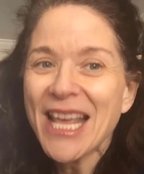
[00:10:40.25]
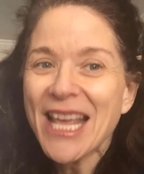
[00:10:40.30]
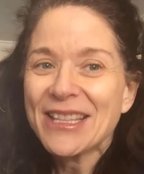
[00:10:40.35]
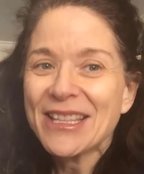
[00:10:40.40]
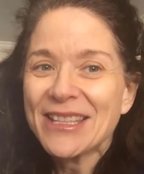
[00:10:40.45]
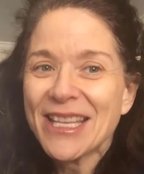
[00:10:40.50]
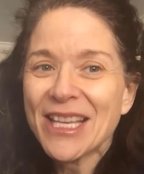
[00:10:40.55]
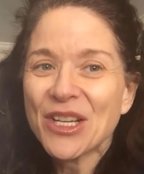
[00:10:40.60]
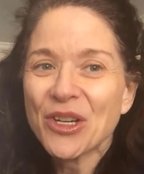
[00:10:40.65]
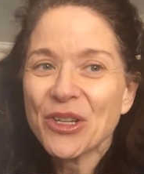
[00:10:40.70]

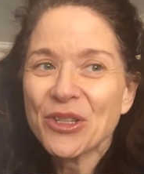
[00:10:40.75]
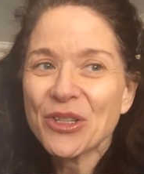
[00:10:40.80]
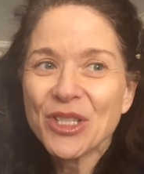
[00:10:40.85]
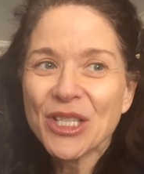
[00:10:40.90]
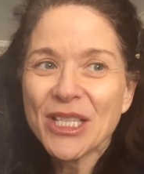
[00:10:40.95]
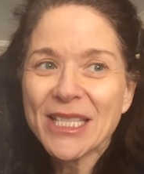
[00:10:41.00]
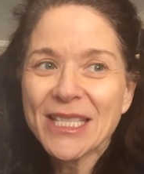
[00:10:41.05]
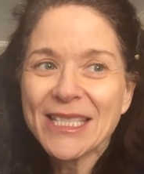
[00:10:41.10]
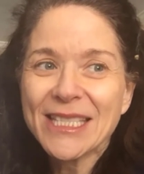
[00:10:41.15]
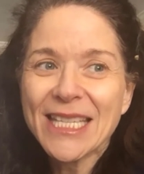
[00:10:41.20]
that are
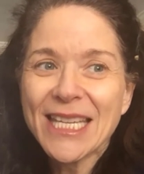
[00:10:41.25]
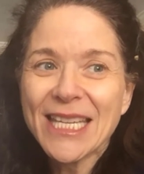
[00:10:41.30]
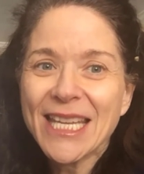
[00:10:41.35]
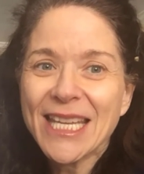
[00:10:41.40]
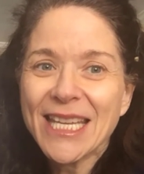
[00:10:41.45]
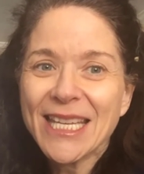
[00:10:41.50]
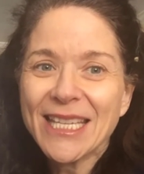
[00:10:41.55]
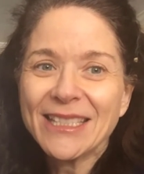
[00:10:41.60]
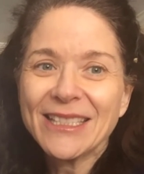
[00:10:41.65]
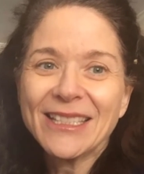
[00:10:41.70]
just
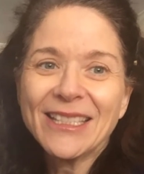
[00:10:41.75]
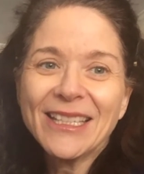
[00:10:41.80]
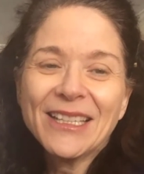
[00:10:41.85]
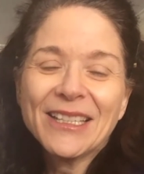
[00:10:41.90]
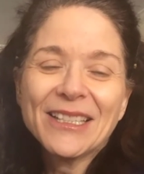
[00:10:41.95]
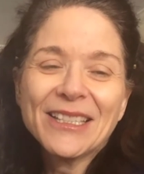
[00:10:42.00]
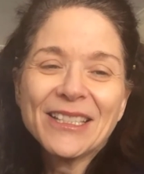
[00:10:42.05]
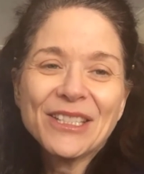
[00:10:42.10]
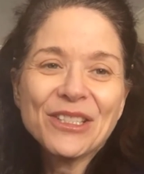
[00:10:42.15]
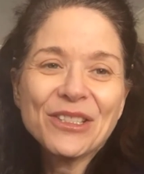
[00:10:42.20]

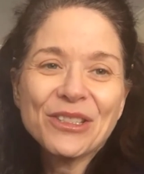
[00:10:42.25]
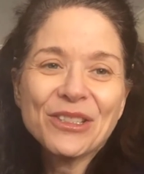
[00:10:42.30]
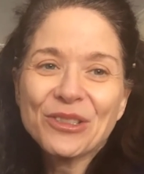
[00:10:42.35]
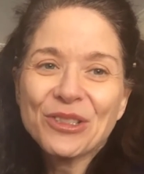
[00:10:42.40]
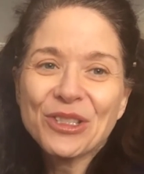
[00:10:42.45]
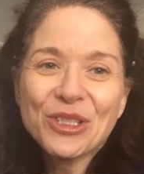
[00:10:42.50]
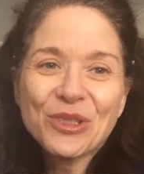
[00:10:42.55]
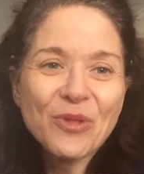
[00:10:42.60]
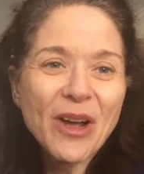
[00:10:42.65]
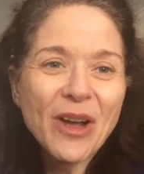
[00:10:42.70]
they're
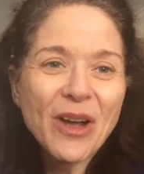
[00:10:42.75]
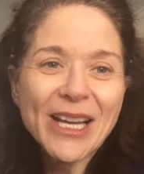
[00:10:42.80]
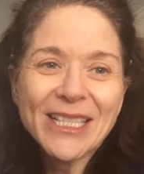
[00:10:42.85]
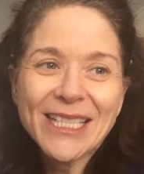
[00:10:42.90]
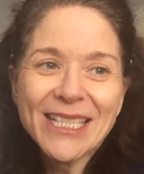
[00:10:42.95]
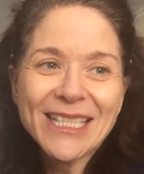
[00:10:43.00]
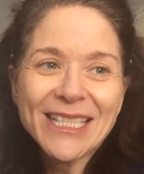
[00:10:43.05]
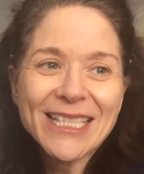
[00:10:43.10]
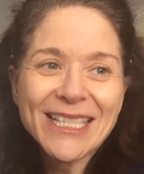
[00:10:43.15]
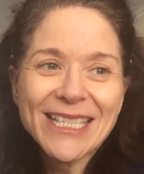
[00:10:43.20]
just
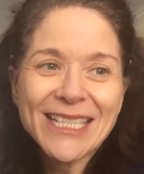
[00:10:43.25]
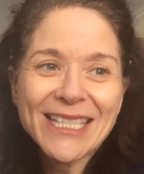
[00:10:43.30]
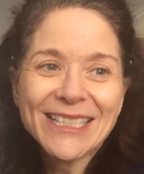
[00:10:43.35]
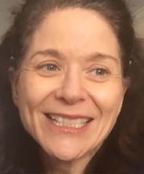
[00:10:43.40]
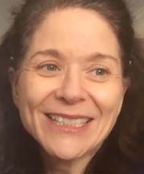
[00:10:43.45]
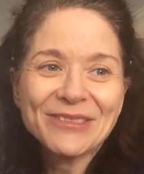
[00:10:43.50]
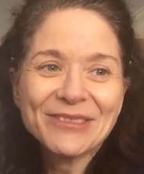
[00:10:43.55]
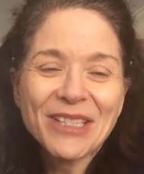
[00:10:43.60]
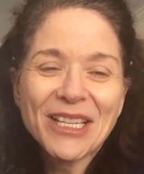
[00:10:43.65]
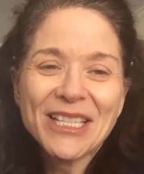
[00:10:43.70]
riding
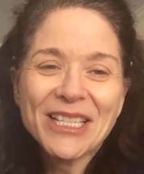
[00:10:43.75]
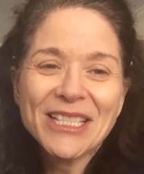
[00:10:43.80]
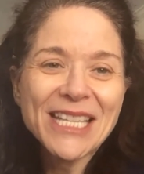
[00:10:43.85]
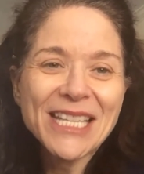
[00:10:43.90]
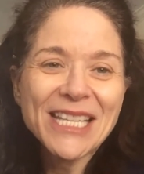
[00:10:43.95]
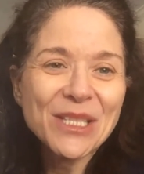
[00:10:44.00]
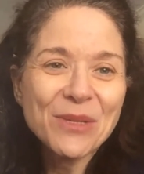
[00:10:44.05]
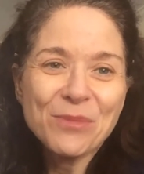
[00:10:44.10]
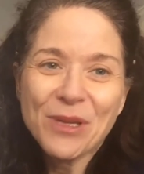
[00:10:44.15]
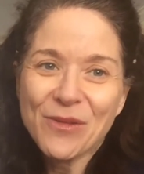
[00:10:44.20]
an
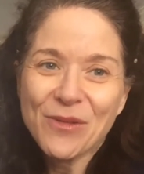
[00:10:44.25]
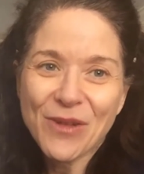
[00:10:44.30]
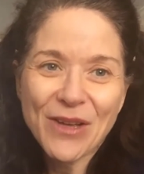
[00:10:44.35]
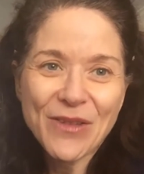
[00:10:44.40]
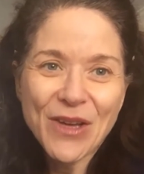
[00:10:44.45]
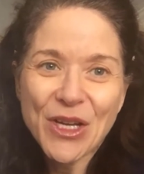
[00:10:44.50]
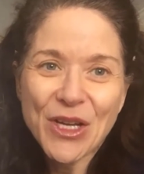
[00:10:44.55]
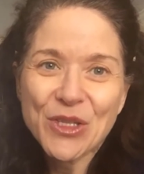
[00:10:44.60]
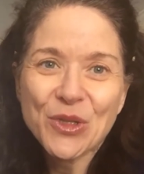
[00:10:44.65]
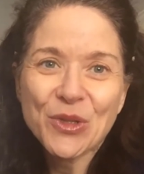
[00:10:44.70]
S&P
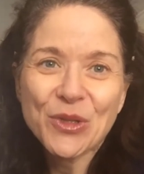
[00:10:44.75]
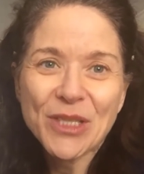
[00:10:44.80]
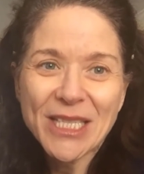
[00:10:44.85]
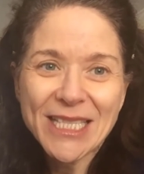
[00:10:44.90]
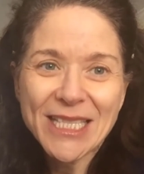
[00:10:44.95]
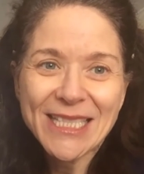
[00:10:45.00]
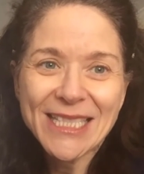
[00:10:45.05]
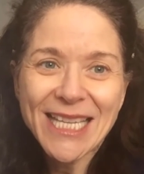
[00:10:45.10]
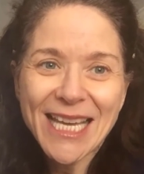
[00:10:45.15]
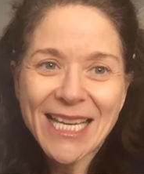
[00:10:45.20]
500
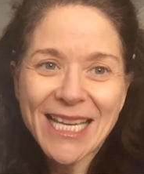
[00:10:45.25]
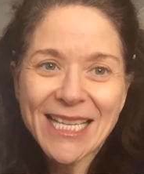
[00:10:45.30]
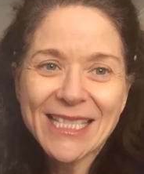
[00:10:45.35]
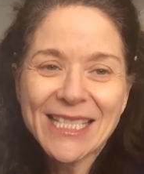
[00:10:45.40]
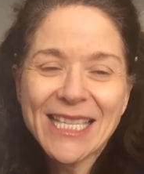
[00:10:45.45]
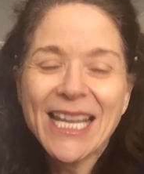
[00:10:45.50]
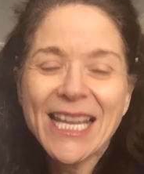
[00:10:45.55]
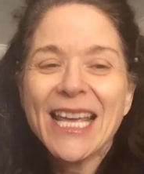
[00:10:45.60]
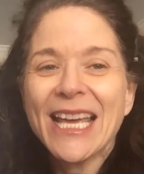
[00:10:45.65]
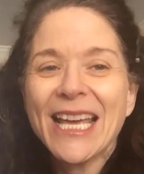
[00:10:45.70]

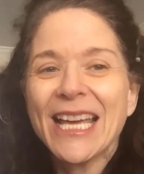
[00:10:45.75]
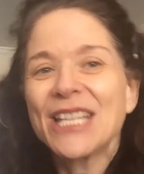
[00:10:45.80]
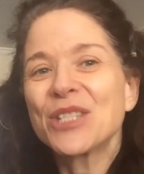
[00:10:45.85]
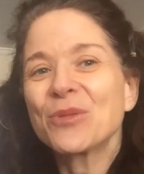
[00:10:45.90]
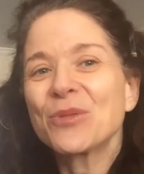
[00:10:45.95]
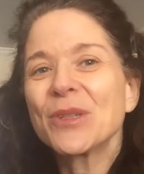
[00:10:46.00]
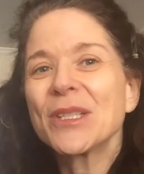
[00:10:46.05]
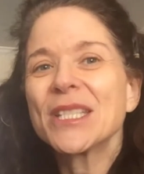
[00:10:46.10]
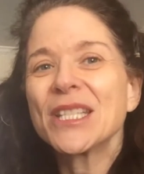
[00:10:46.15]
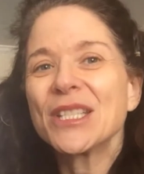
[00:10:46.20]
index has
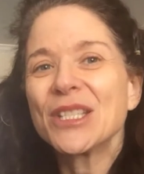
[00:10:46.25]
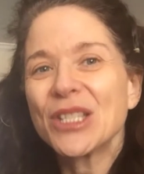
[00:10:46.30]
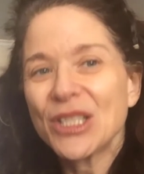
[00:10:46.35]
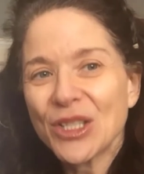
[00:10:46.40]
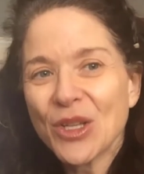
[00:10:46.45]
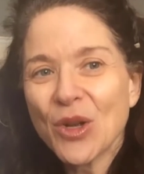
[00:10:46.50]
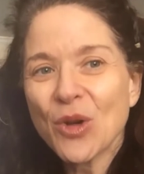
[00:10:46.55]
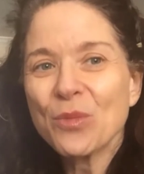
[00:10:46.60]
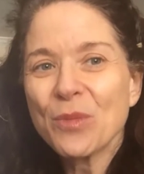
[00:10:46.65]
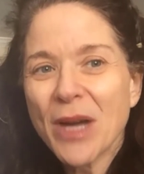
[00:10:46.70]
risen
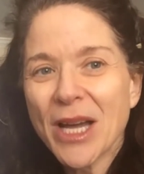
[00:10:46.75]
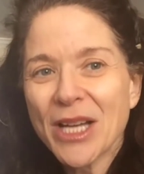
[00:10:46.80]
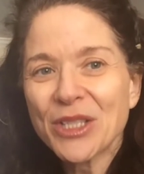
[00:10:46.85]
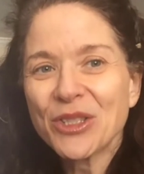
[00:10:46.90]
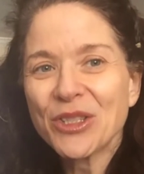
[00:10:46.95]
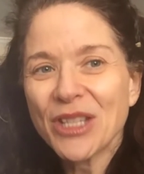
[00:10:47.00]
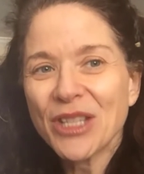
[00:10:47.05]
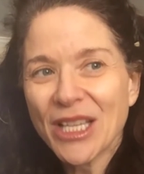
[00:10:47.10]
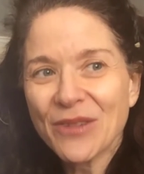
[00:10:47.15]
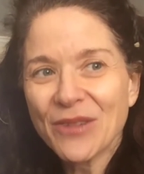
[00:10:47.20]
so
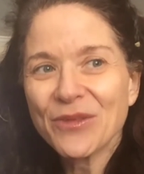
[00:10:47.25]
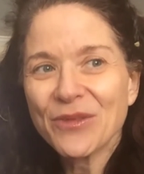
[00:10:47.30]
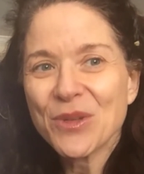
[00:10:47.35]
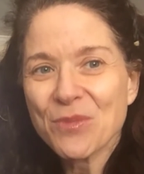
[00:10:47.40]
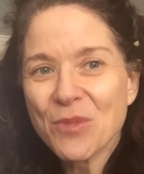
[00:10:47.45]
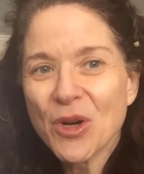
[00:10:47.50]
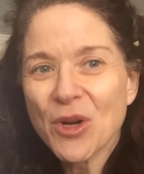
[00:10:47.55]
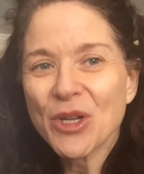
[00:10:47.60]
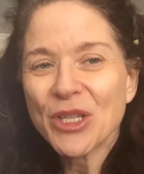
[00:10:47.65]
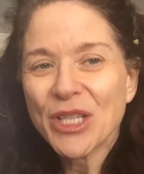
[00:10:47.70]
much that if the
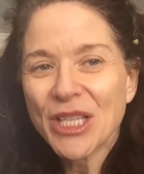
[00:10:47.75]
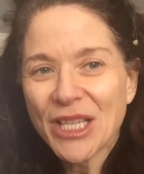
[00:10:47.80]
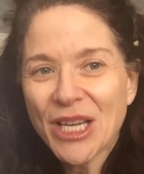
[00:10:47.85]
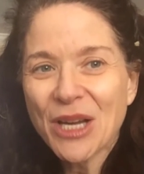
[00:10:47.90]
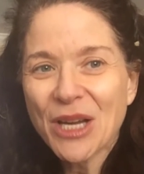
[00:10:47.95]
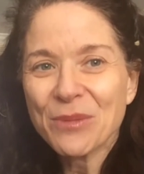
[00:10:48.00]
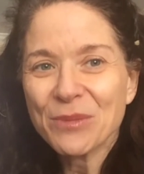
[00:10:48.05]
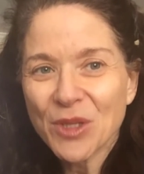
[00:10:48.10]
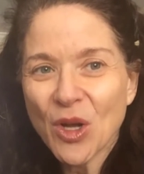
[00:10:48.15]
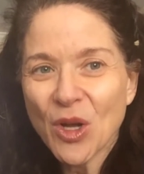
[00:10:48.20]
market
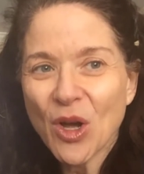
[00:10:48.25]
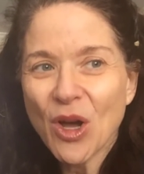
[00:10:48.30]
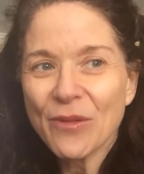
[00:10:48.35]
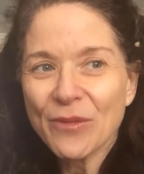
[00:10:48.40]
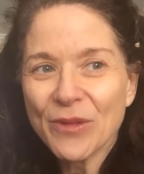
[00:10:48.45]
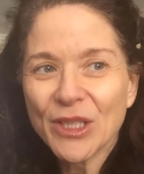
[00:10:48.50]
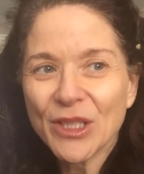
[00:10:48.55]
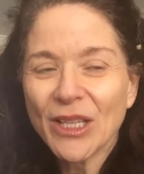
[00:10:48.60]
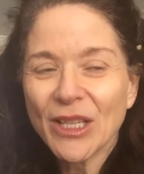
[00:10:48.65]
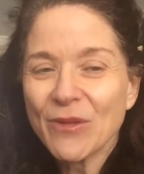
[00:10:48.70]
comes
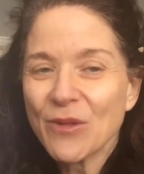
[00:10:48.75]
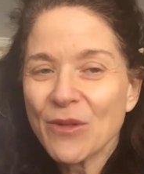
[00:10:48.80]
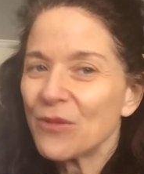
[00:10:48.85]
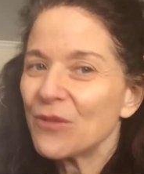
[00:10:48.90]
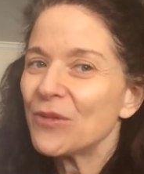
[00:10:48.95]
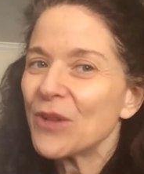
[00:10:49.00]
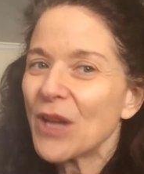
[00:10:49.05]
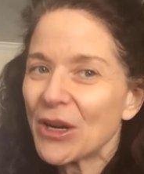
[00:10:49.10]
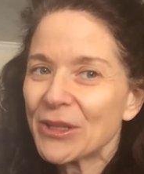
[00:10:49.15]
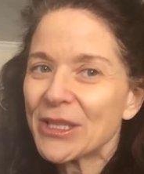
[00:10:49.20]
off, it'll have a
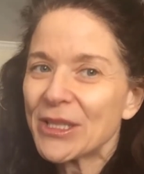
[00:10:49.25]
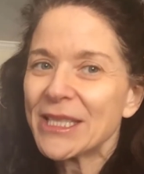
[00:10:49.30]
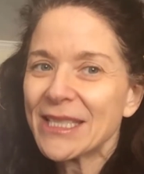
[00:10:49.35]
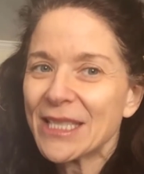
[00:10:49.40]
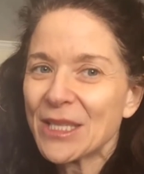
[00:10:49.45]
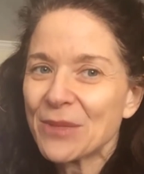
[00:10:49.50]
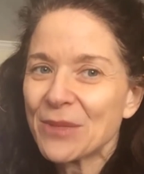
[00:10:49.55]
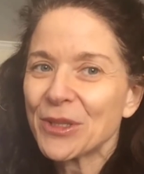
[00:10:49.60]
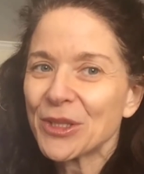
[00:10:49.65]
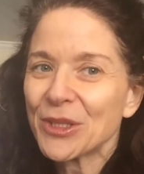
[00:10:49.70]
very
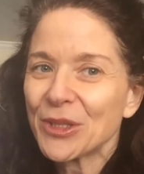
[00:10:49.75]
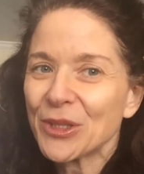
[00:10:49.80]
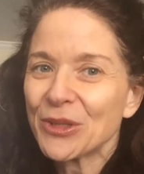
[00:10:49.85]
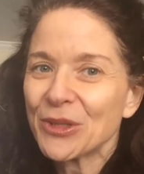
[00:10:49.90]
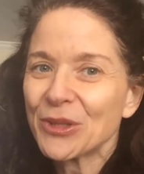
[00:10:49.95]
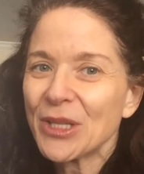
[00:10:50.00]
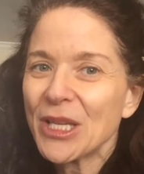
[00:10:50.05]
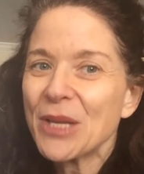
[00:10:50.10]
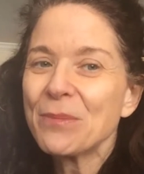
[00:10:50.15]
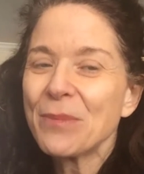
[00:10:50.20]

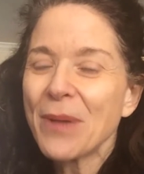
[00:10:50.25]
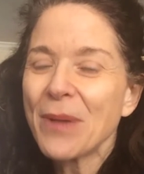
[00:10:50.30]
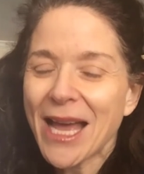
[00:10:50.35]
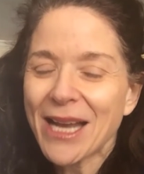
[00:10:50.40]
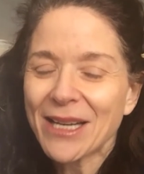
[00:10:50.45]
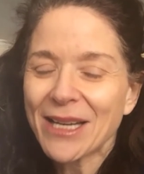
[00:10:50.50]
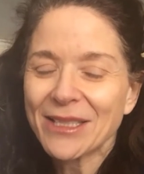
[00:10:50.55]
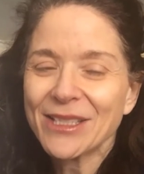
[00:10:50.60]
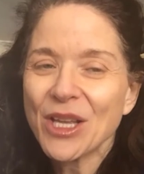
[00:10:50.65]
similar impact.